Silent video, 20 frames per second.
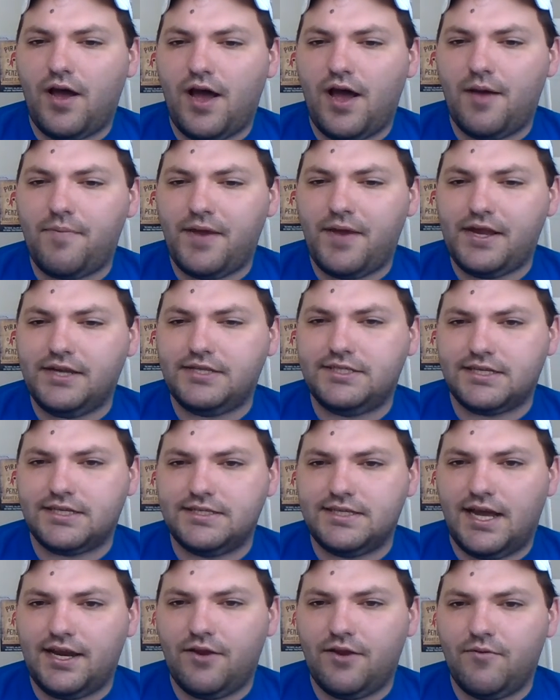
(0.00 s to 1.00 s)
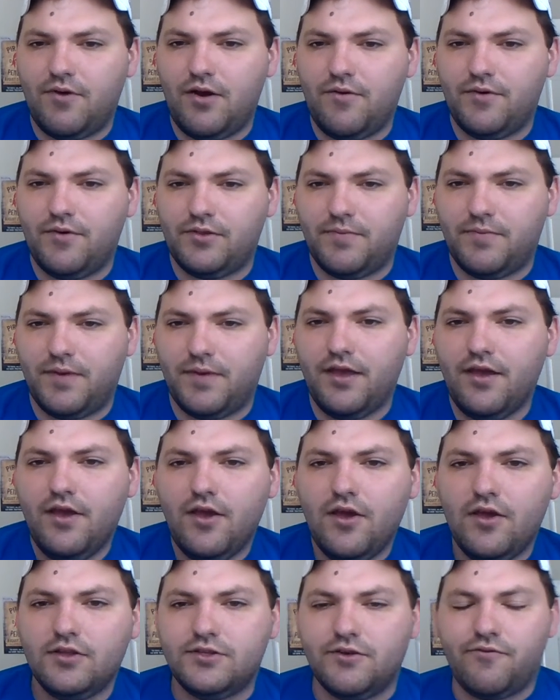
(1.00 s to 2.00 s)
page 691 with me,
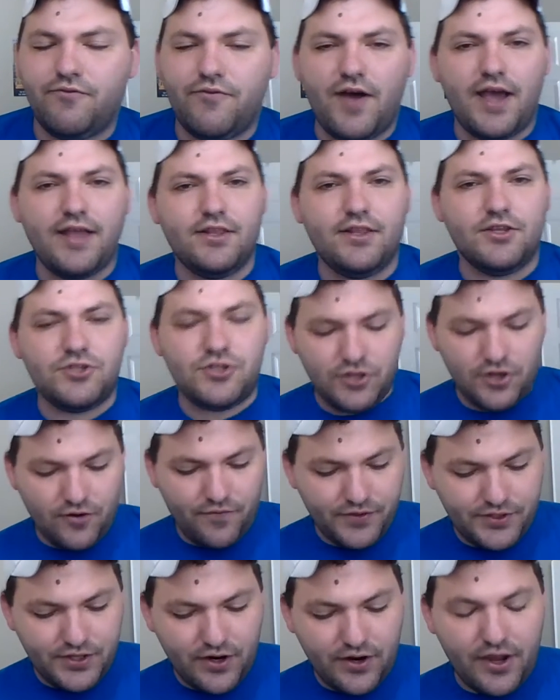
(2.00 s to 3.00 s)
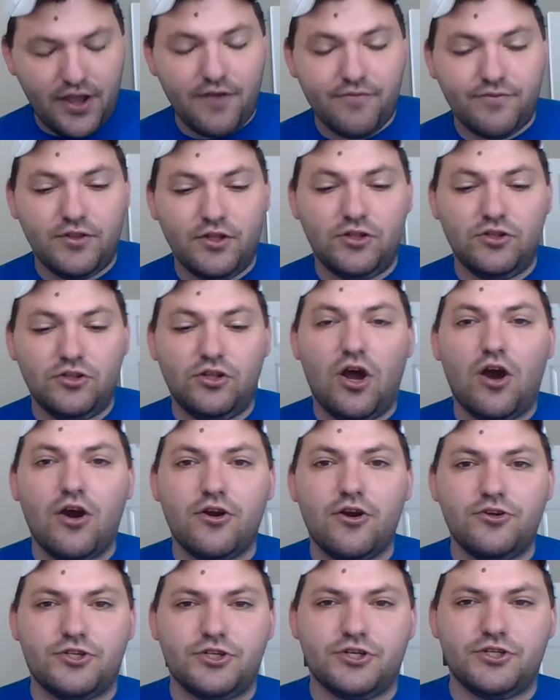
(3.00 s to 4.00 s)
to find the surface area of the
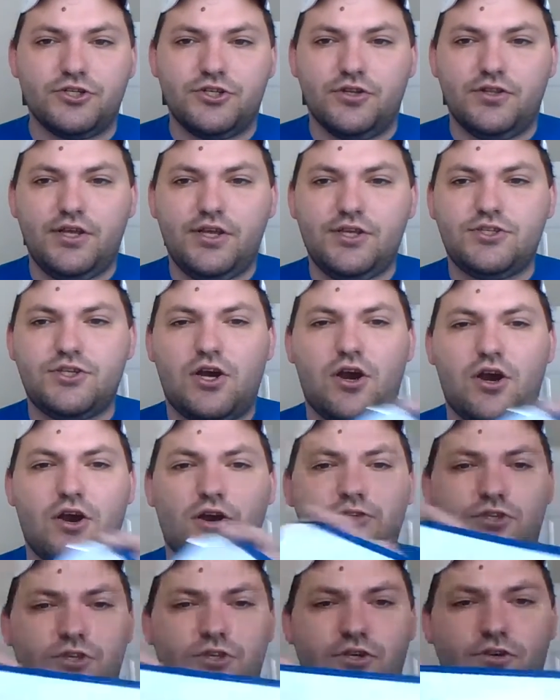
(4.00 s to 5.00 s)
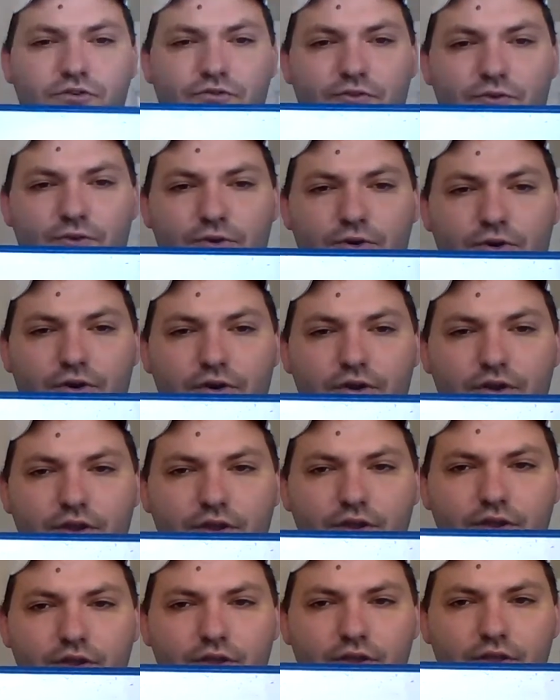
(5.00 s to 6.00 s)
larger, so these are our 2 for
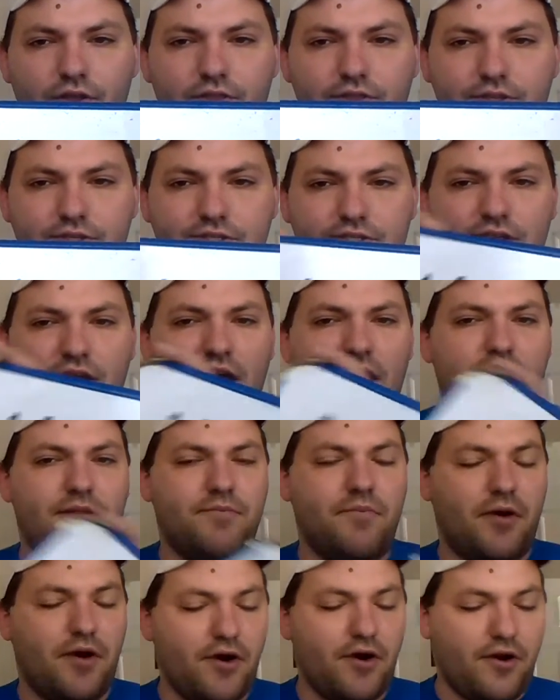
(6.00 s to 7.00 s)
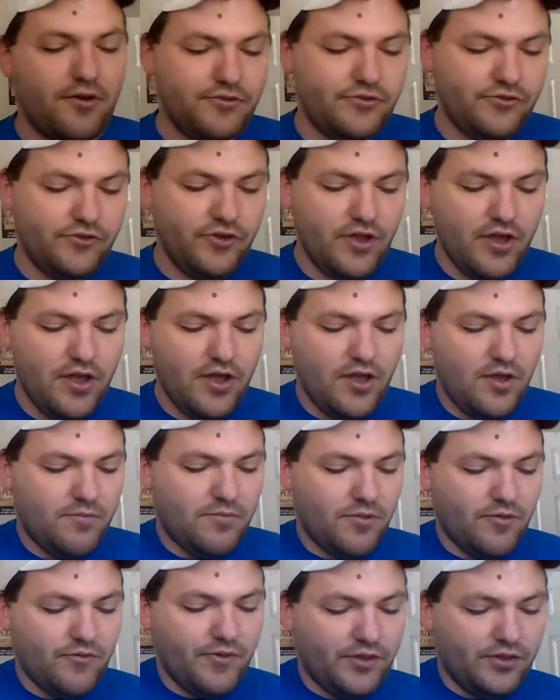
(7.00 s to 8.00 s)
the side parts.
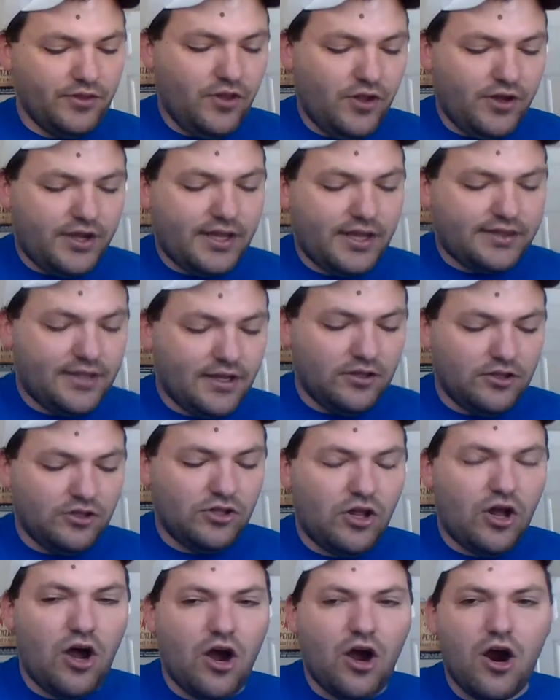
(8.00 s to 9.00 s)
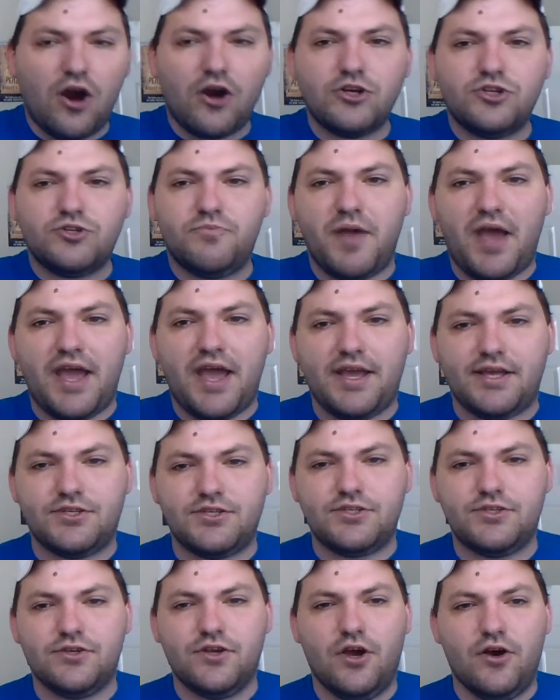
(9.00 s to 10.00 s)
But if we look at the large
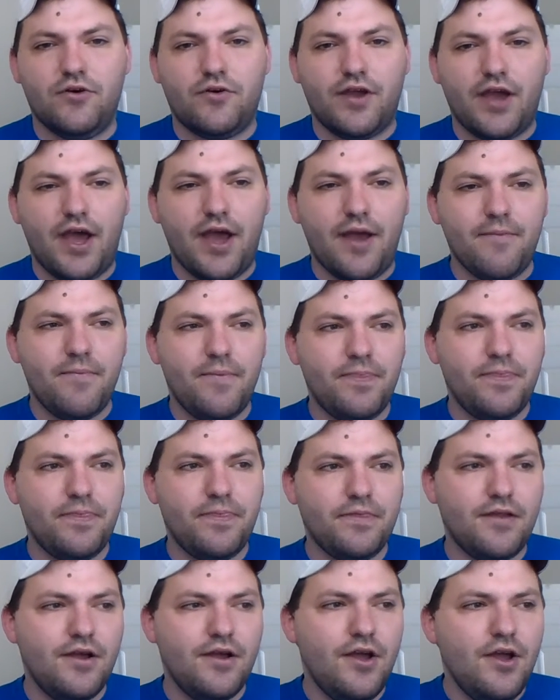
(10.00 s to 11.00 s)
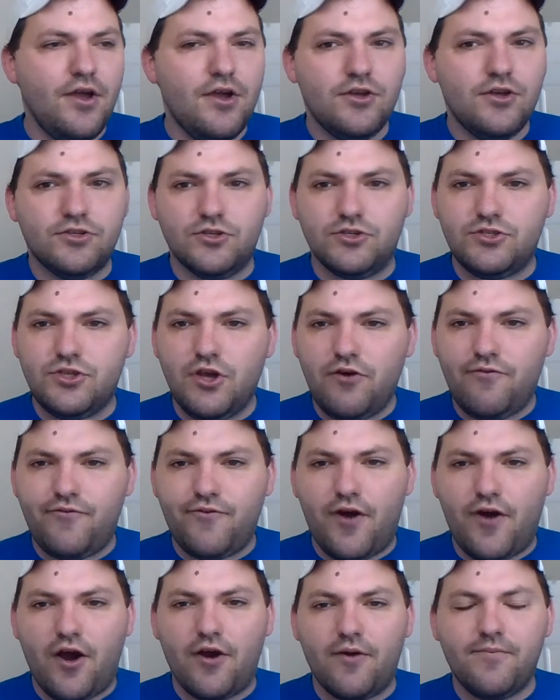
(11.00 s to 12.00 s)
base, okay? So
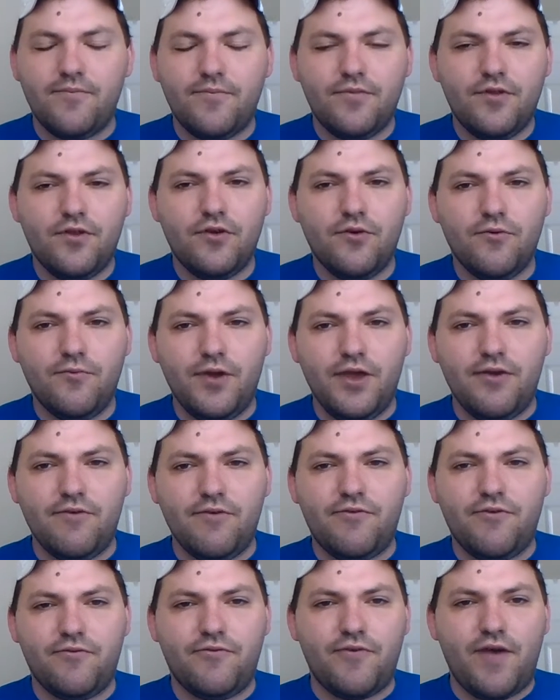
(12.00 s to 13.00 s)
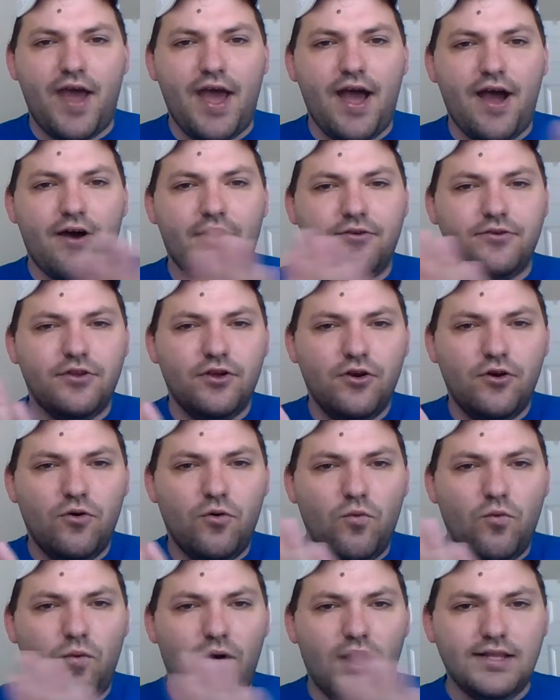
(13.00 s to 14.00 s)
far, we've found
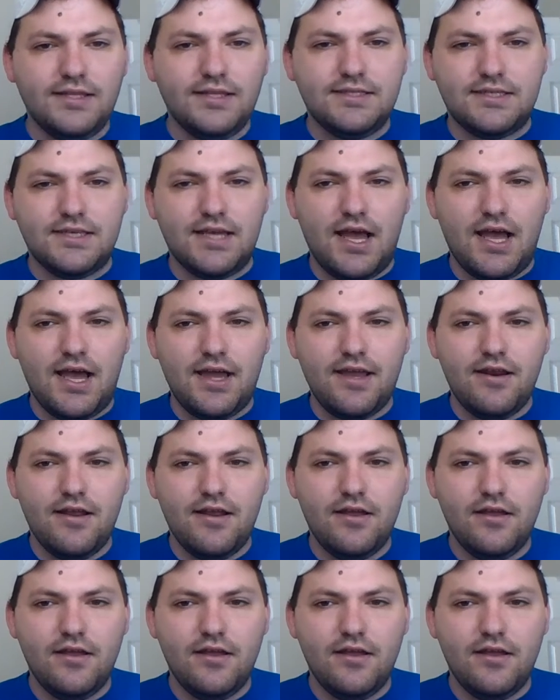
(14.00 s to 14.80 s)
one side,